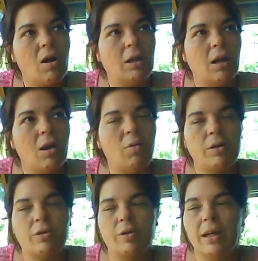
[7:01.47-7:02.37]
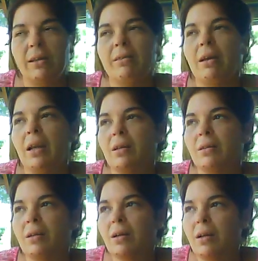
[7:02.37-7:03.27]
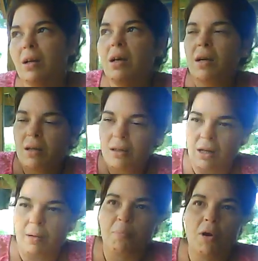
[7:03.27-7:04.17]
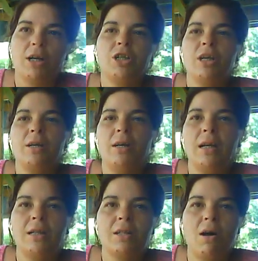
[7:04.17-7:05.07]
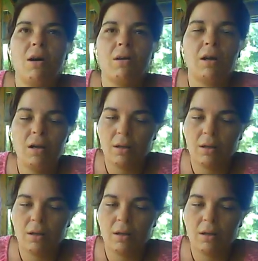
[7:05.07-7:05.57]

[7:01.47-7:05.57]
on low underneath it and the compression knee sock,